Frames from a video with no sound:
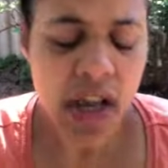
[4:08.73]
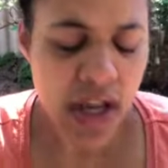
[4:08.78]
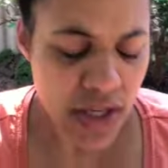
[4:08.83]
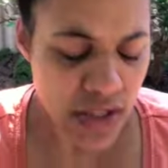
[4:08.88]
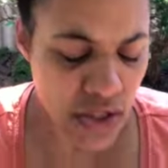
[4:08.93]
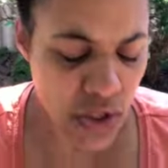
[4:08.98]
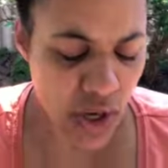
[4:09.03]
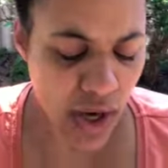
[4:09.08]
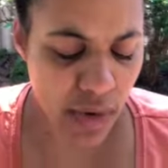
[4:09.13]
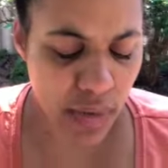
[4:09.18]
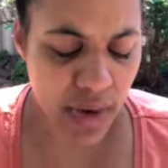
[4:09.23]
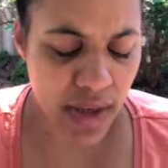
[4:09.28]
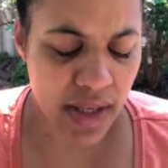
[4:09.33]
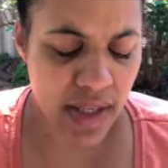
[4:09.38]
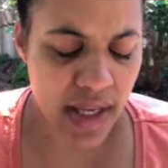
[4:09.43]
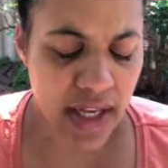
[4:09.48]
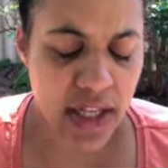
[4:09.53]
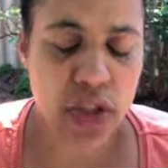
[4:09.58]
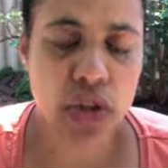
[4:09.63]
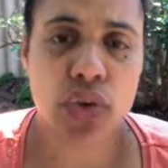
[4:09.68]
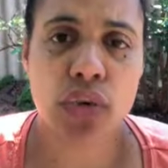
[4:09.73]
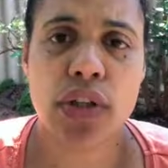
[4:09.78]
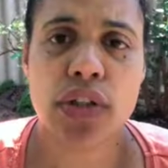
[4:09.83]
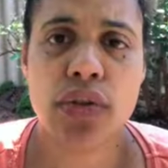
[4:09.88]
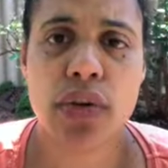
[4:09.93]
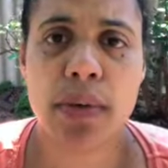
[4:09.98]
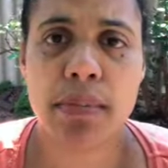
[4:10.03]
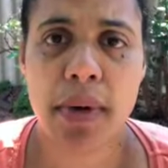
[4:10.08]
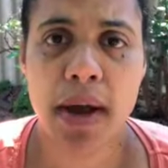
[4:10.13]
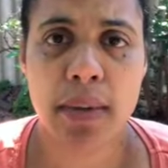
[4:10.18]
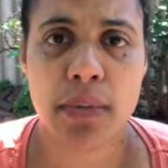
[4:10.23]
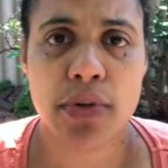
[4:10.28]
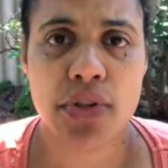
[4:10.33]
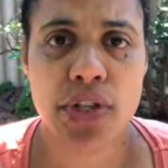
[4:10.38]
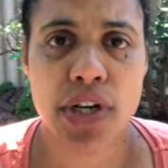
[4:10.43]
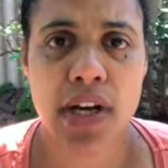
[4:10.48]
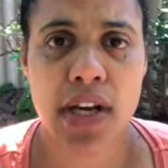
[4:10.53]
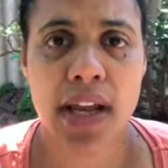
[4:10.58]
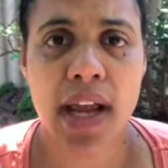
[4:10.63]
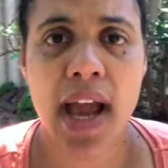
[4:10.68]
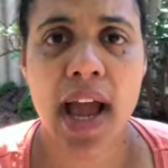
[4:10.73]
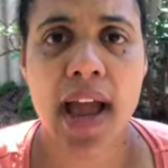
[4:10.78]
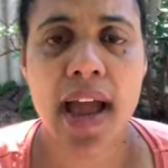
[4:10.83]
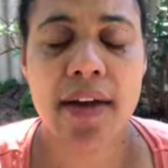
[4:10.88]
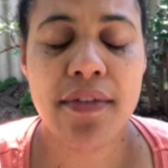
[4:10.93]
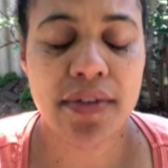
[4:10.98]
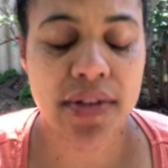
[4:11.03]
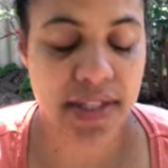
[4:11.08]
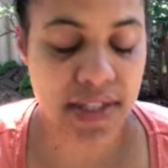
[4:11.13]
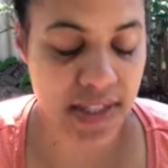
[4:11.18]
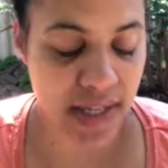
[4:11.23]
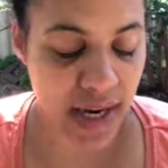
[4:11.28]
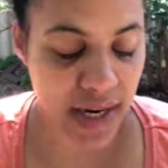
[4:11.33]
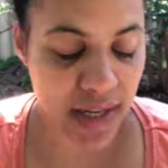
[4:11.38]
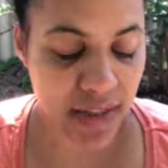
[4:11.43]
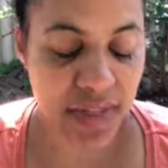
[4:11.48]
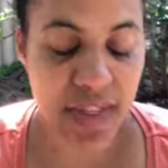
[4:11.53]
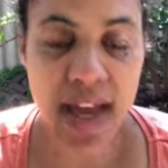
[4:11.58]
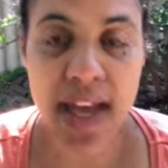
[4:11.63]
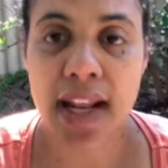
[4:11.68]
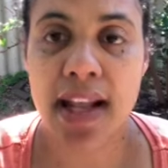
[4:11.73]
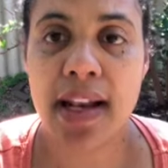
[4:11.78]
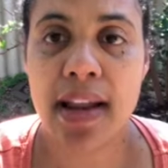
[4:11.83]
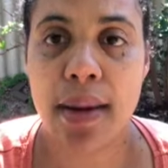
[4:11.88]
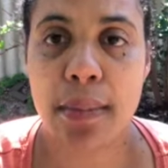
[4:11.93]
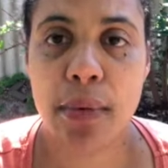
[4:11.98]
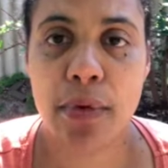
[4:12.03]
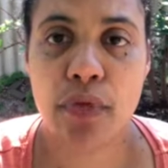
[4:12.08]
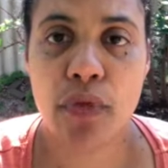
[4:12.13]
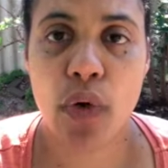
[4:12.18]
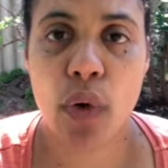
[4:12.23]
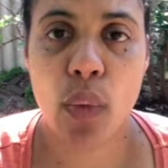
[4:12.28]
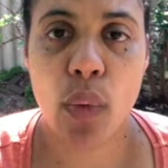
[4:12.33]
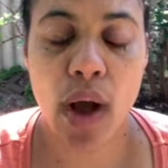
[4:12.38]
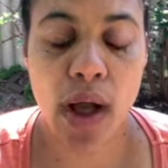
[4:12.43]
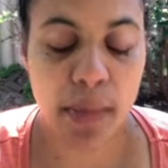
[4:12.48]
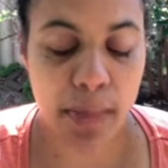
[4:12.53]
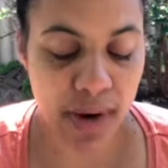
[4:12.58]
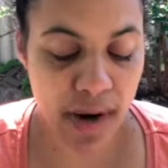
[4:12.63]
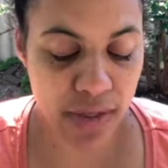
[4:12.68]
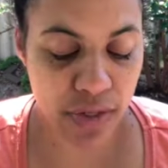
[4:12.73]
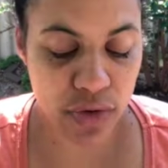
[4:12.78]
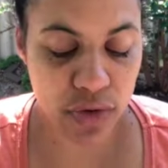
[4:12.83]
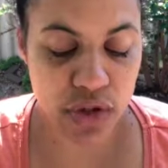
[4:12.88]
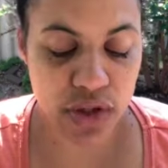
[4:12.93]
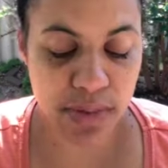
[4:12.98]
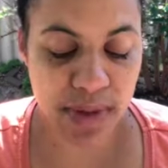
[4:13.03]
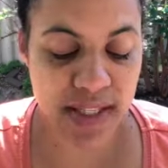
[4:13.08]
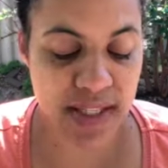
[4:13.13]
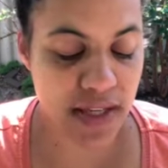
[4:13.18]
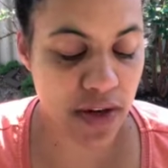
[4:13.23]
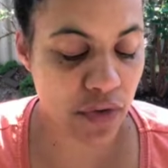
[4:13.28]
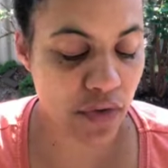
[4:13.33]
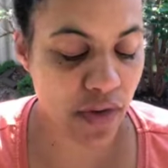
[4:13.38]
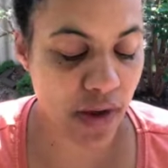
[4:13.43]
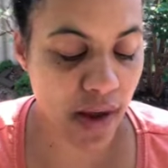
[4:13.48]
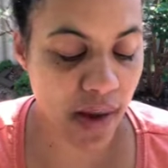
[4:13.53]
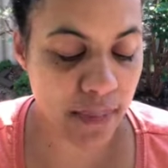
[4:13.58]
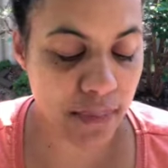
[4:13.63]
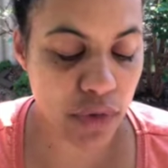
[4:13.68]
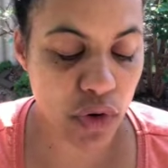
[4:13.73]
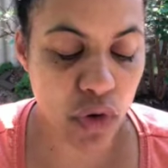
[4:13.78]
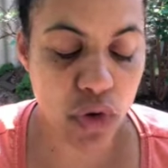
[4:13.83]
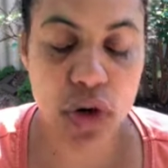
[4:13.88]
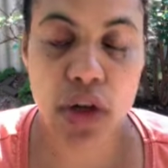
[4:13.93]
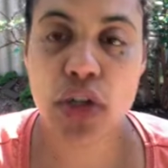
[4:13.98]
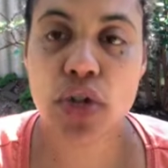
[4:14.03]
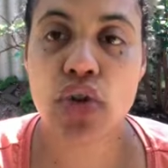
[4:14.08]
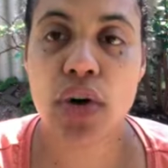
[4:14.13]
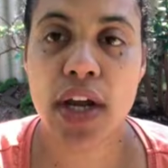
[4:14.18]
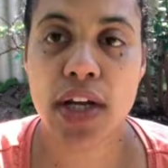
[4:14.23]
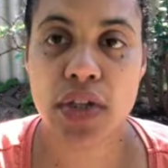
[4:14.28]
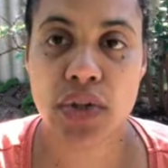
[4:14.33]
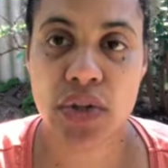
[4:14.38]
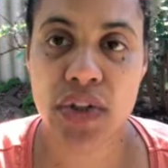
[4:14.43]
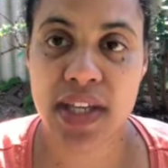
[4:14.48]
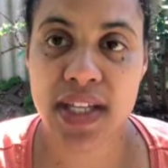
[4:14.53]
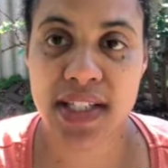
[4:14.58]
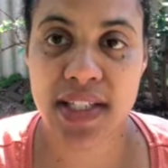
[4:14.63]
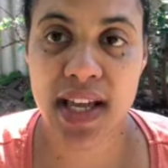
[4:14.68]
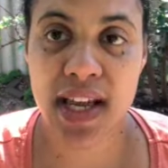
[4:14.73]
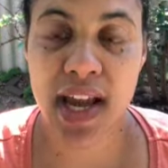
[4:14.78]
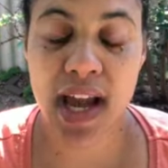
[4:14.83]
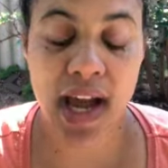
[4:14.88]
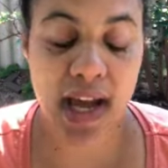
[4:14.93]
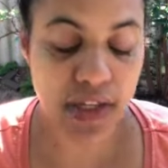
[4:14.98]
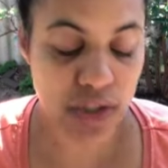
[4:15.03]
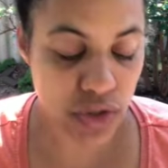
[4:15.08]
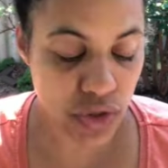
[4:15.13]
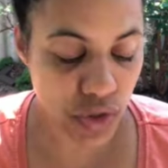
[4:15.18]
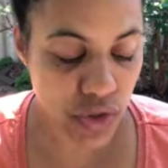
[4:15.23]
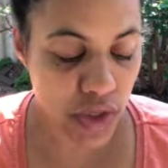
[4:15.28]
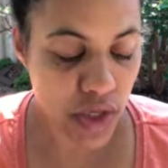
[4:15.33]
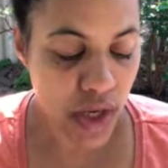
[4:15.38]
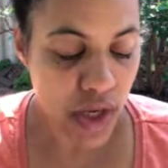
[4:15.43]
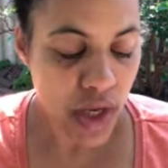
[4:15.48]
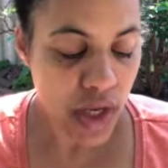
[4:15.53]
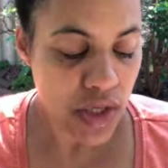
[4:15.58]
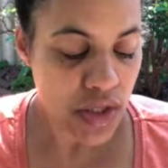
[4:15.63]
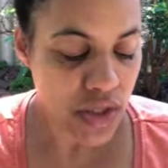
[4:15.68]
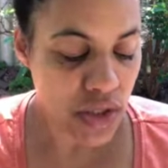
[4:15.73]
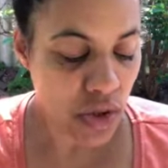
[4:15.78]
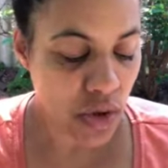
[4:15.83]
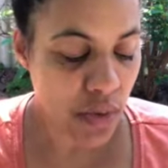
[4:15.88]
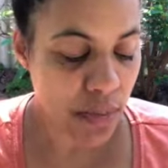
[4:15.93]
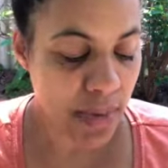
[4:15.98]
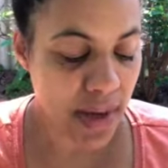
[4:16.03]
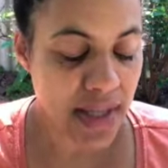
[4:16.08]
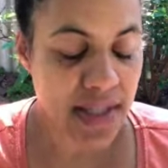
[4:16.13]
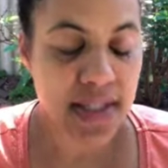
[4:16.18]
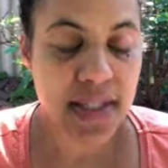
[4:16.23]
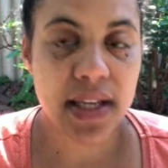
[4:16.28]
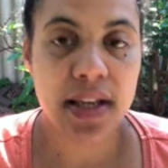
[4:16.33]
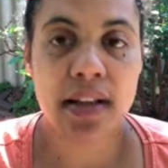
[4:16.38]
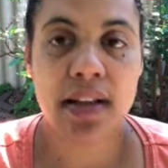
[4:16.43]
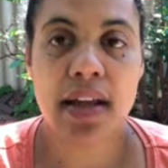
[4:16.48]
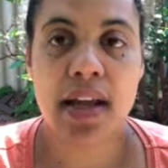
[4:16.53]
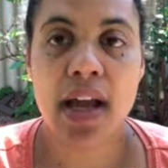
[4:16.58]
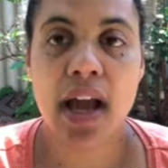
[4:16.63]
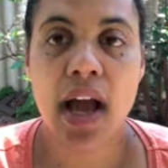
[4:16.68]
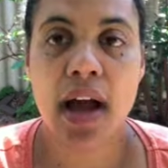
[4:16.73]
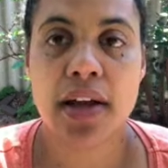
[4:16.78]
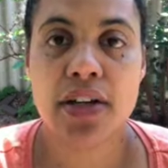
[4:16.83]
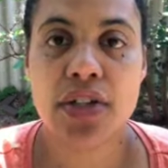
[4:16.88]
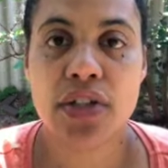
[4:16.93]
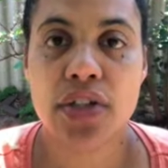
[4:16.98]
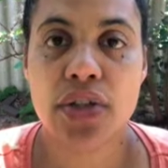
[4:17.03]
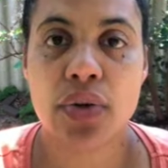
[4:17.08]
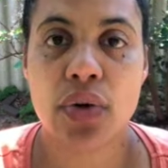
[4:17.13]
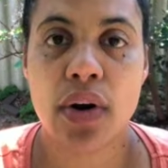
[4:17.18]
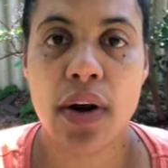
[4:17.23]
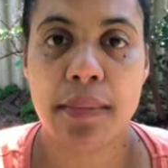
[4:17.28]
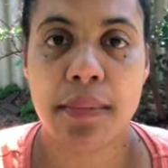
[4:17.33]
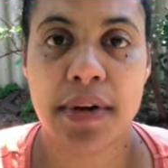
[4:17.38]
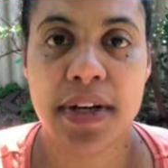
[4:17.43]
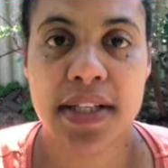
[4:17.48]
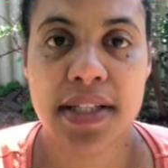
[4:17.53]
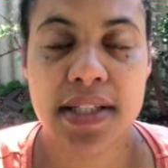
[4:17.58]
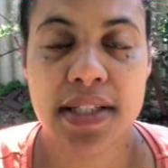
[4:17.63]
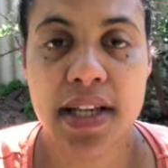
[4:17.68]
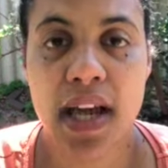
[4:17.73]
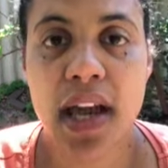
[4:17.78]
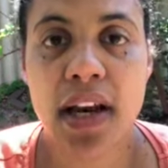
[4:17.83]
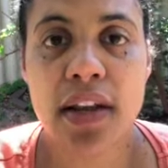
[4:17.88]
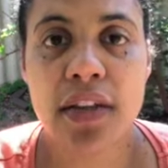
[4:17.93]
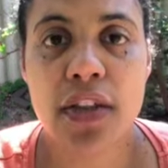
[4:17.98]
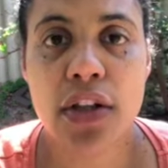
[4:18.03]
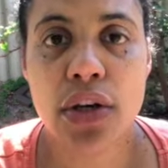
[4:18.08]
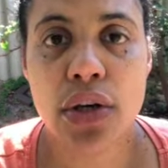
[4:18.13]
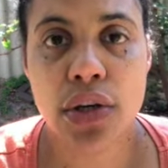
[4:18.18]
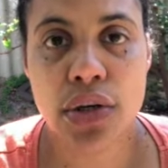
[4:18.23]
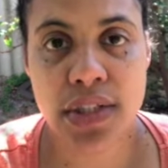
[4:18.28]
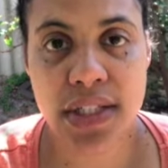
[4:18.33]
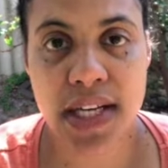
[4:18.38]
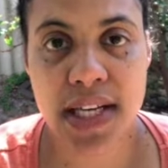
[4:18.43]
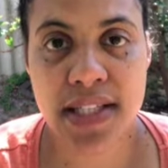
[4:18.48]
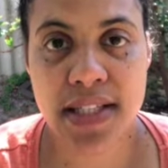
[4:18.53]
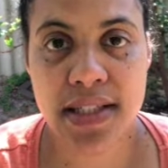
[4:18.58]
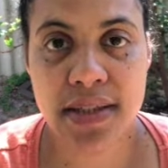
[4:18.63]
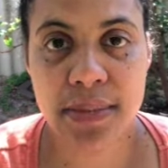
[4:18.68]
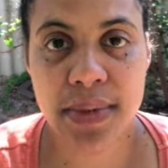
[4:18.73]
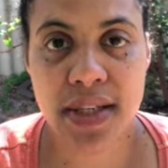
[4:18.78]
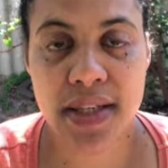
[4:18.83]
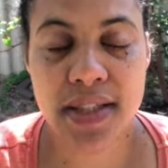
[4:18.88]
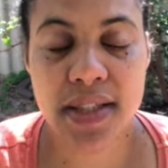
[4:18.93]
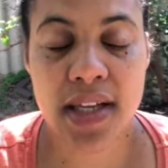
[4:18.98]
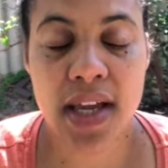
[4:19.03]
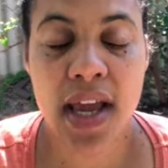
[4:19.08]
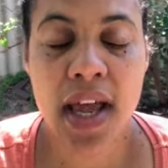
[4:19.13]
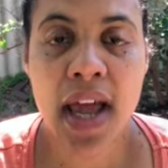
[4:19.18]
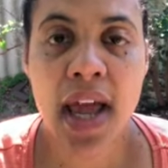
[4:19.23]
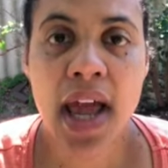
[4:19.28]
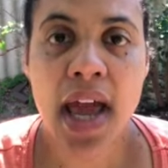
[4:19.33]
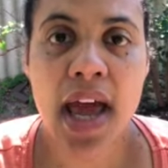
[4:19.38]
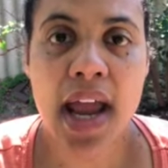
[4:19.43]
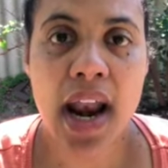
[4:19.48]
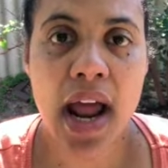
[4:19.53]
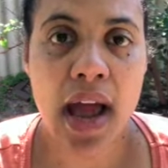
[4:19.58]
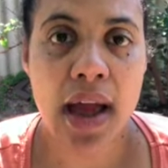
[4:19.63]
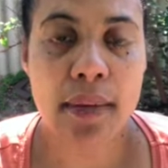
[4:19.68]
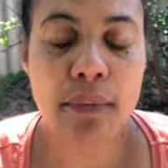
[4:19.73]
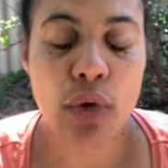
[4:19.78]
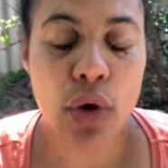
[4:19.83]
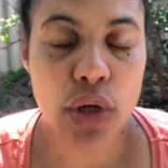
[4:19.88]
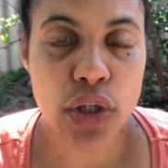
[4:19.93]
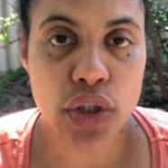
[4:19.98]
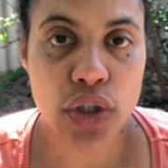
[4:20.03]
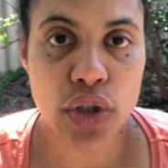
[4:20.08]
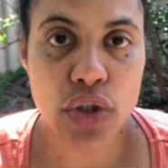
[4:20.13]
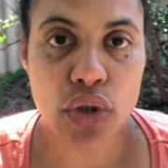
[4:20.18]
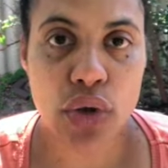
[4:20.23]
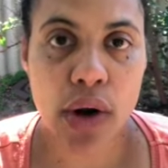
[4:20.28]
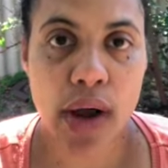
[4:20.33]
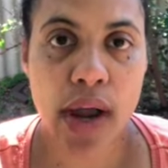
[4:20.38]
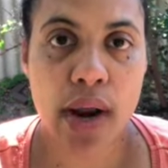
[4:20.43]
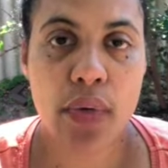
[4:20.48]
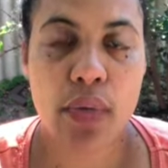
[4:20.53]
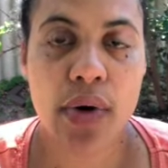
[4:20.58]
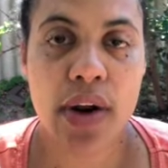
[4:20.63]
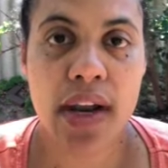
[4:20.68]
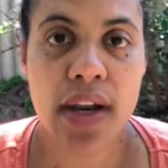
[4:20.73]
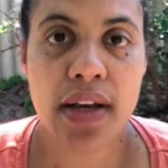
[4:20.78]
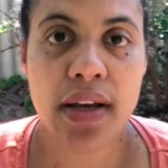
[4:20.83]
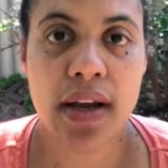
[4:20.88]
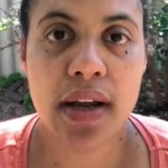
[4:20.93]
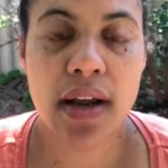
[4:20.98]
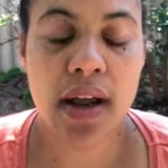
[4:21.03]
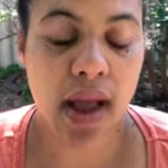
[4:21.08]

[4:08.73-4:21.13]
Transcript: So I really enjoyed doing Bible journaling. I haven't done it that elaborate for a while, but I thought to myself, I'm not going to try and do things I can't do. So basically, I just thought I'm going to start in the New Testament and I'm going to try and read.